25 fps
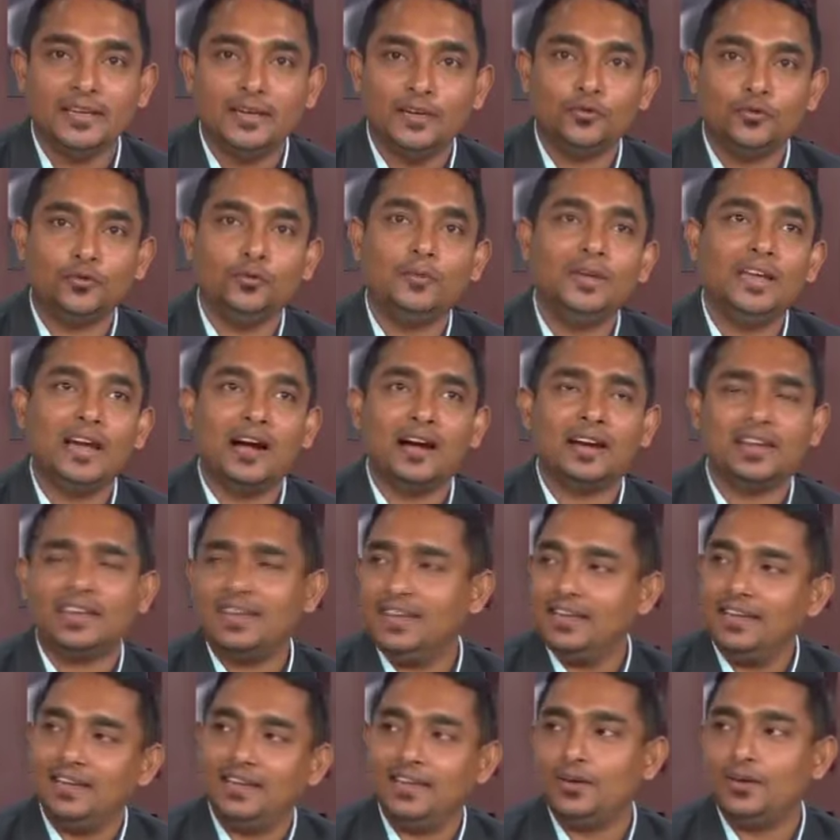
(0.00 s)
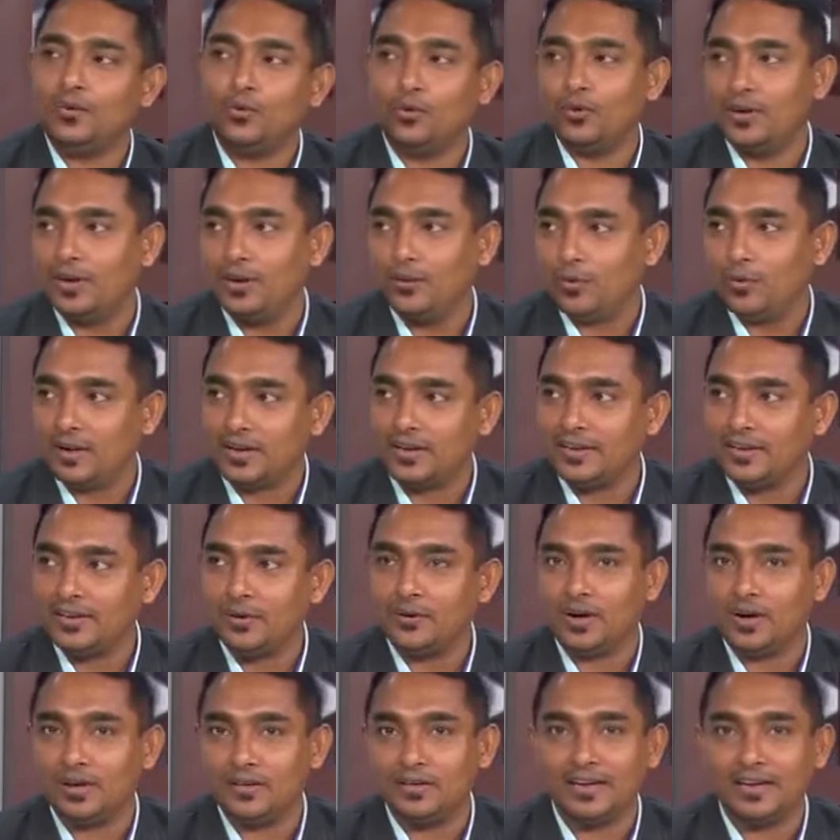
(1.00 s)
to me are kiki kole what are
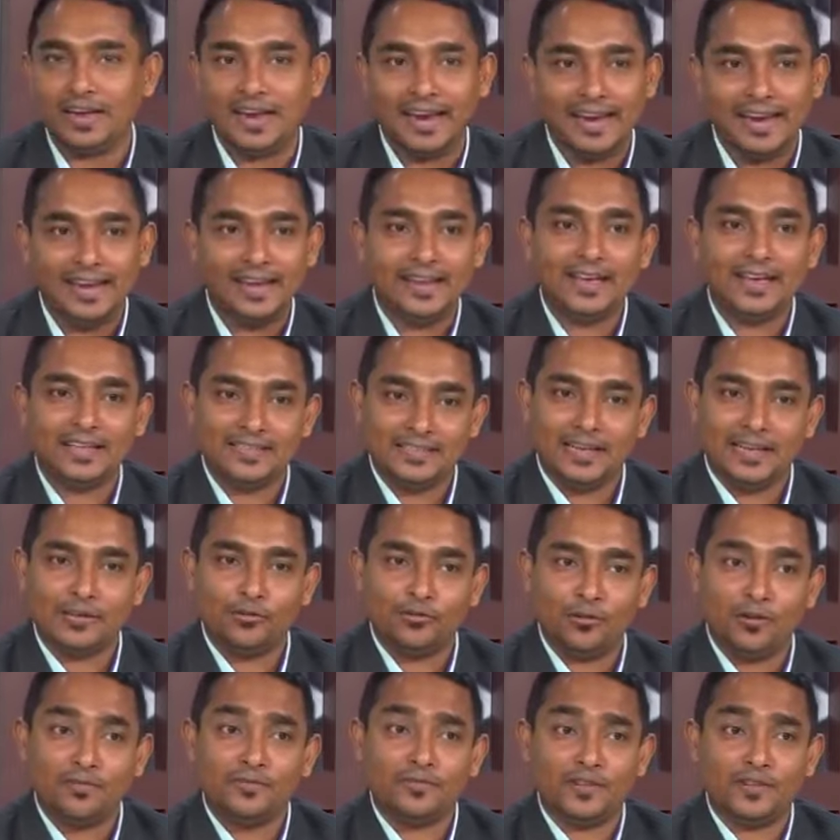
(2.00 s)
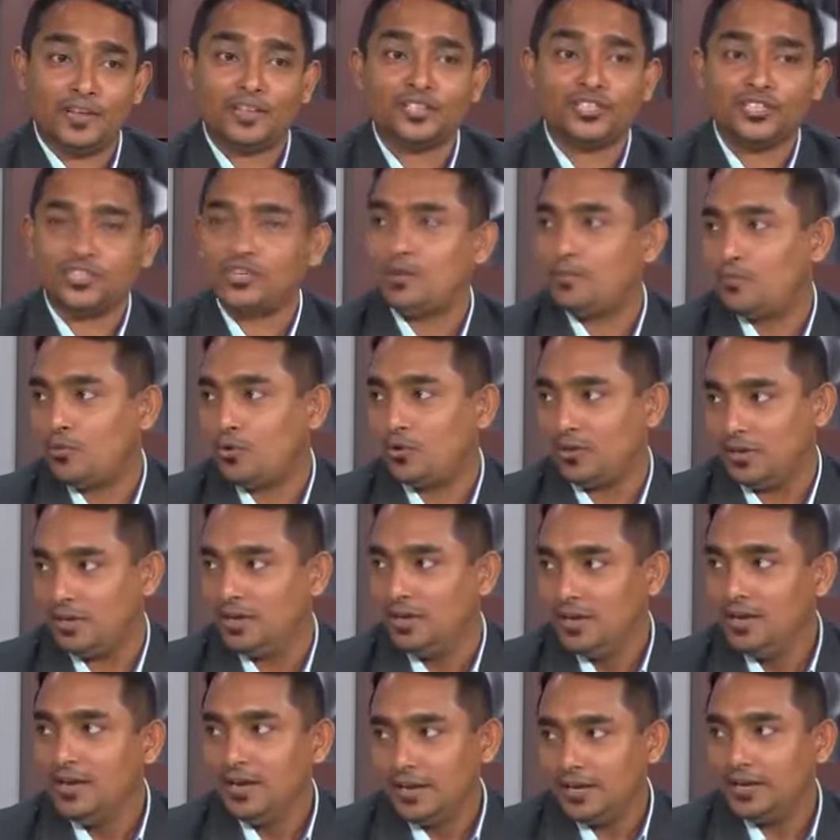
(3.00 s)
your other areas that you have touched upon
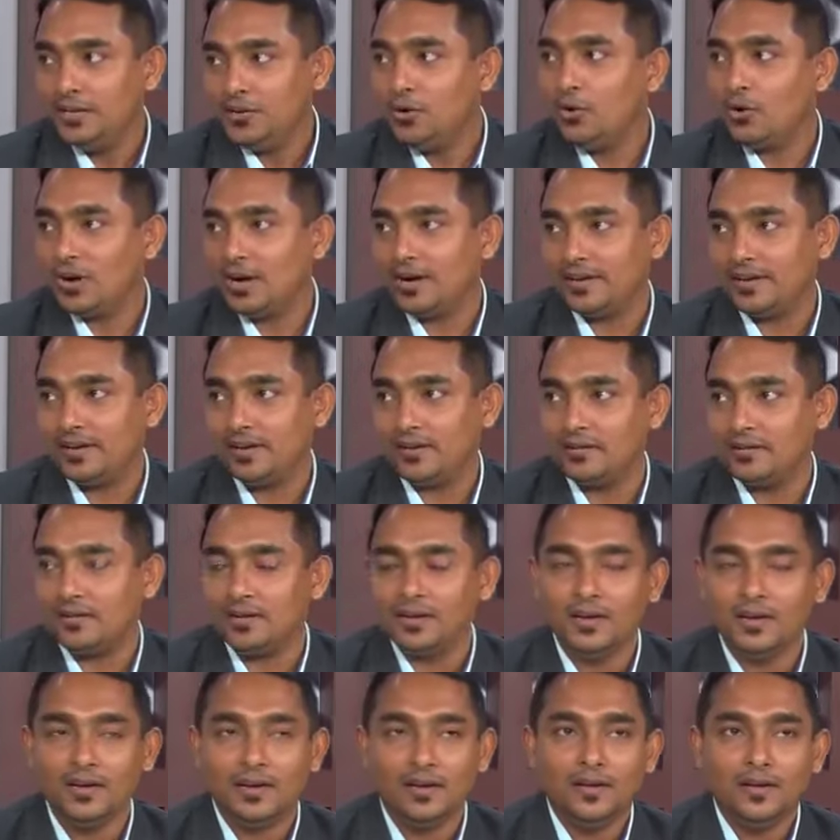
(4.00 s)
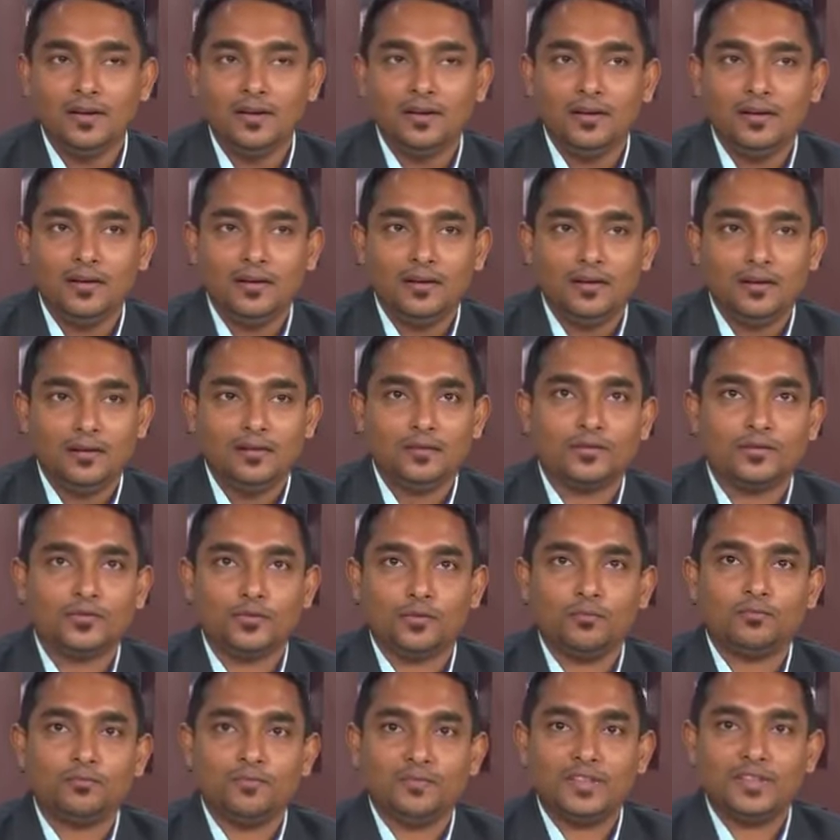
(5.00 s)
in your career so
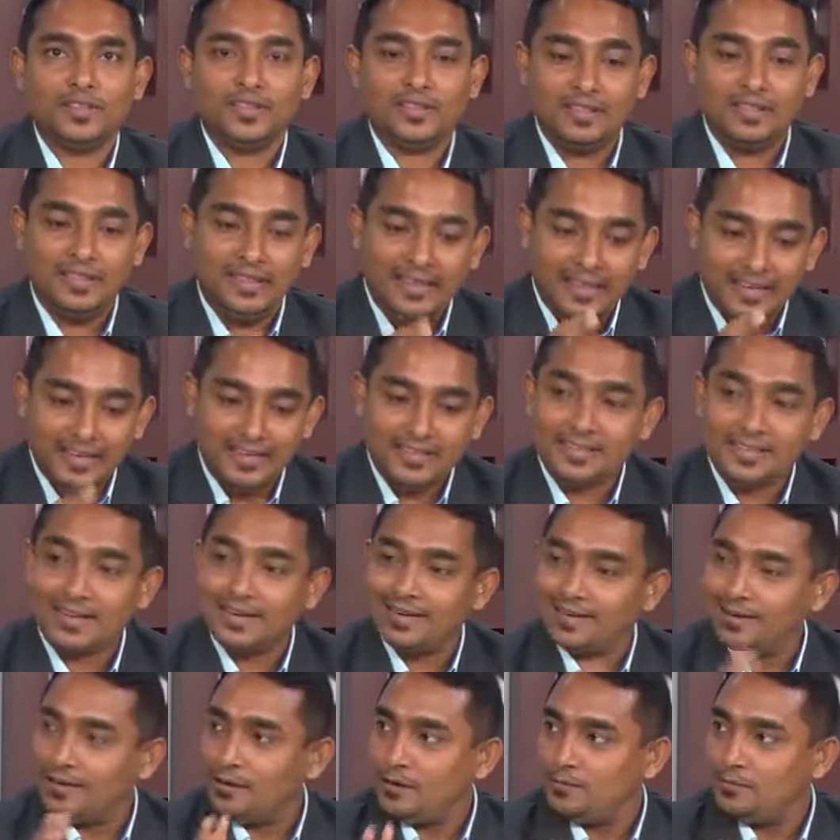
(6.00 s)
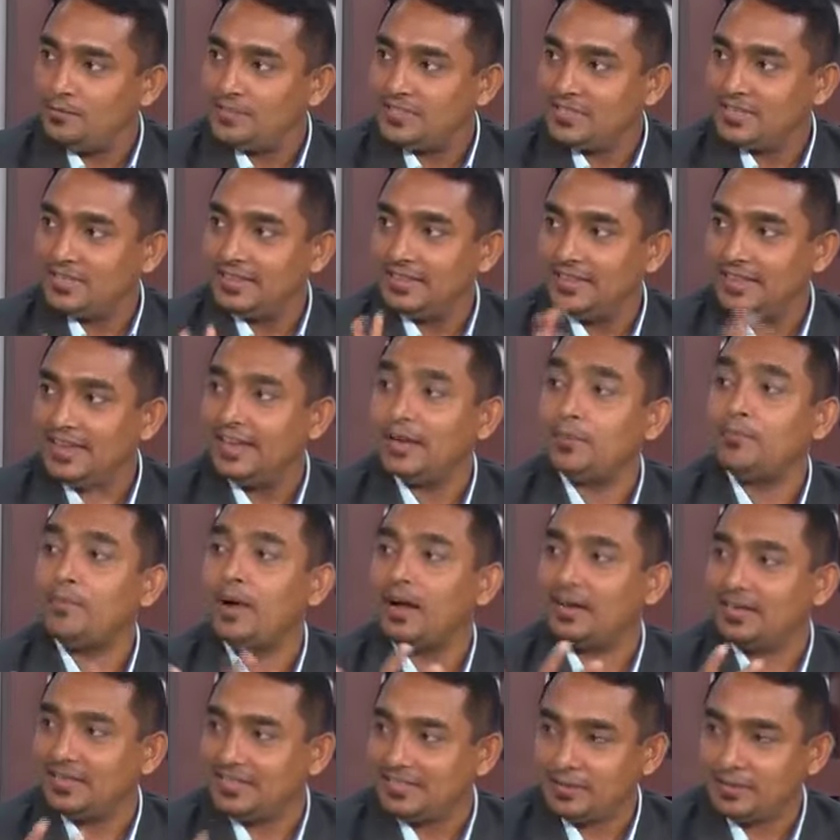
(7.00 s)
these clubs, their
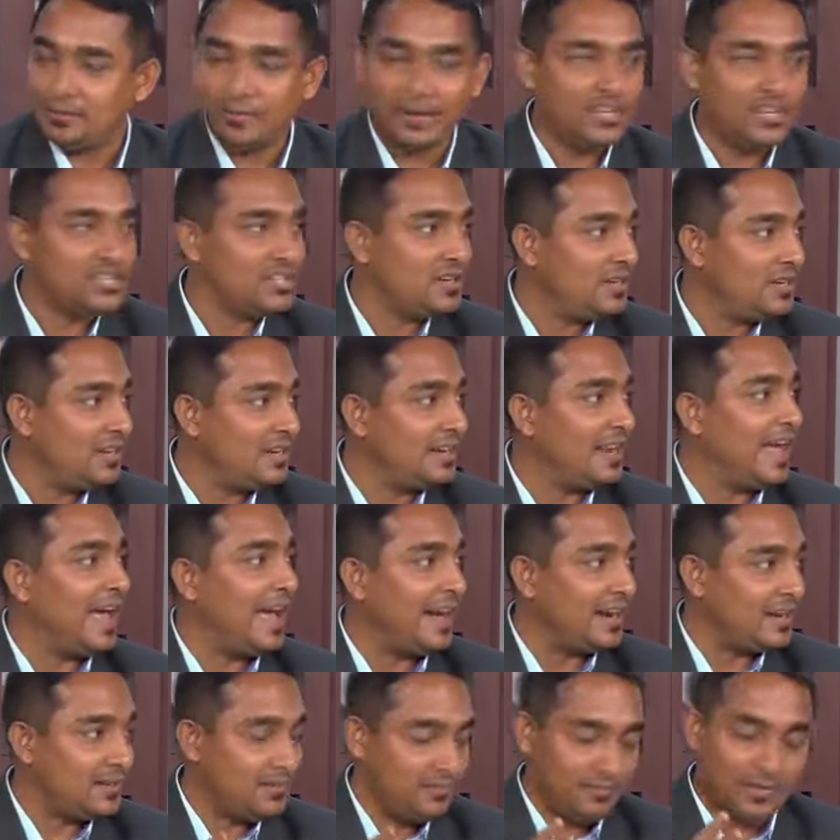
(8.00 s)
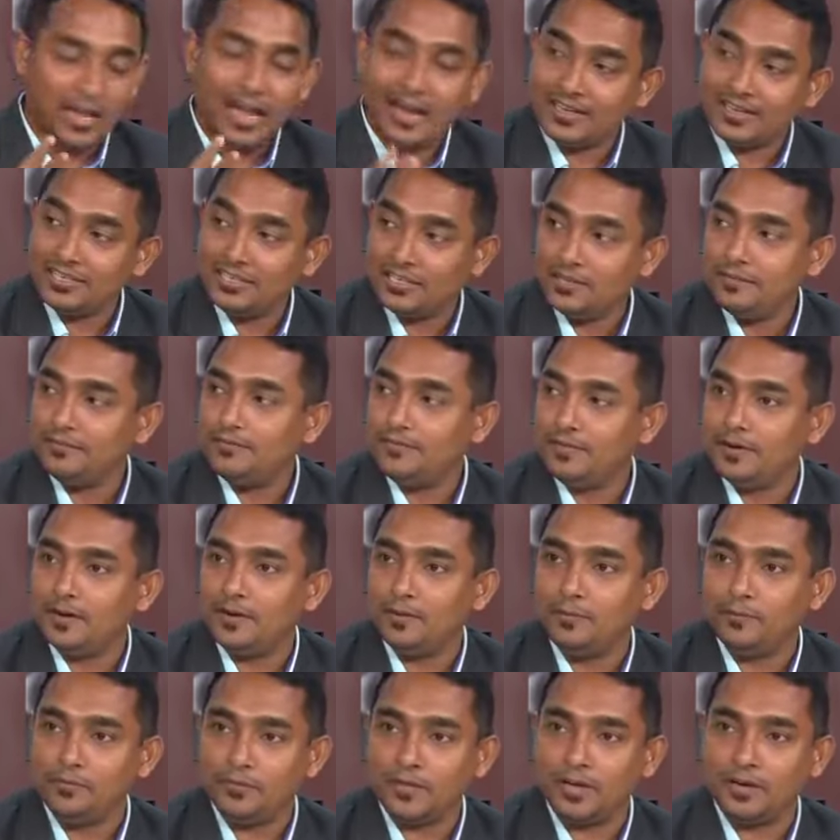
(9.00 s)
participation and act active uh,
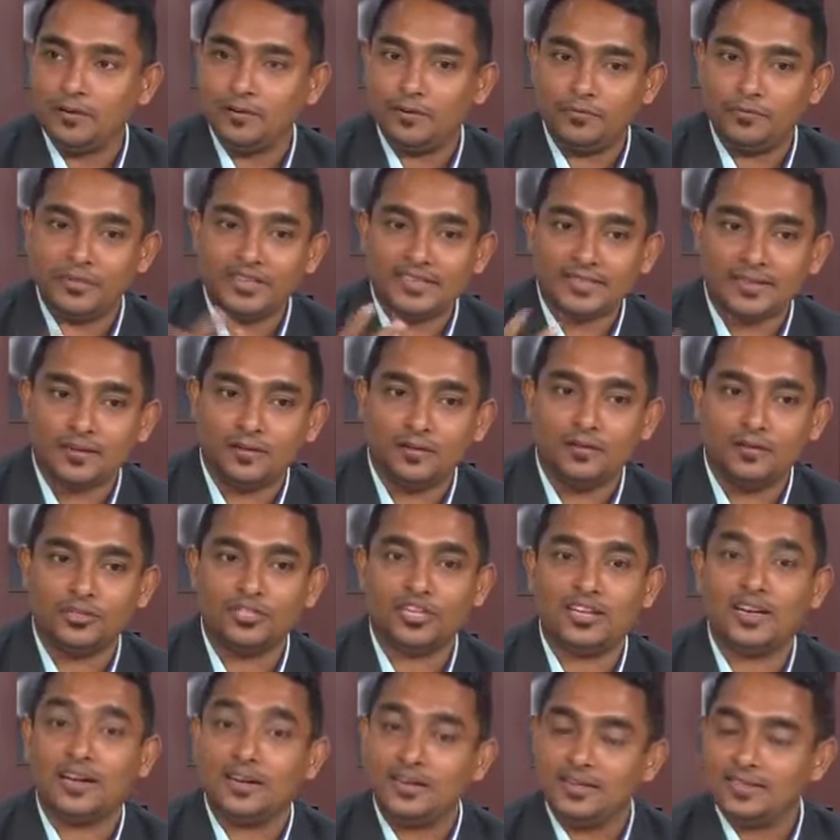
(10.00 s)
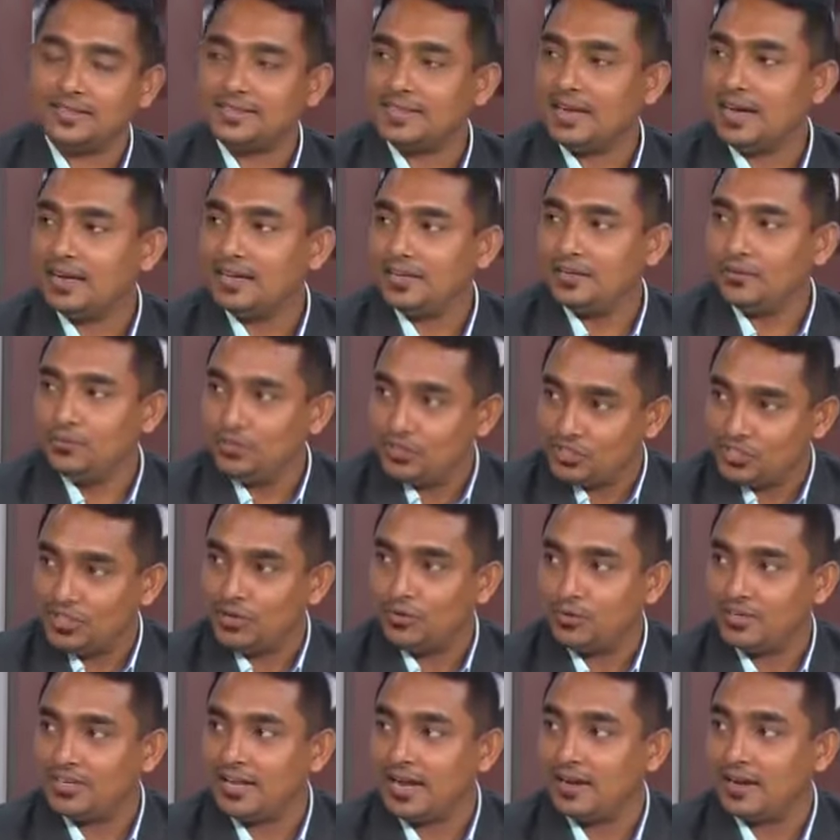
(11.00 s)
uh, research and understanding which they
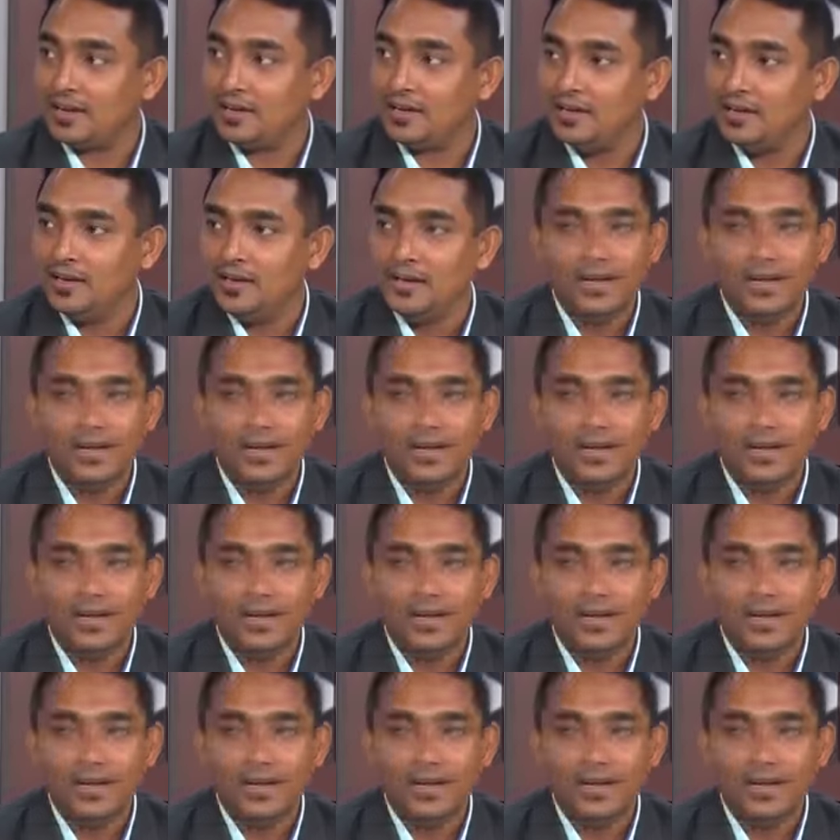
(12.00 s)
would carry.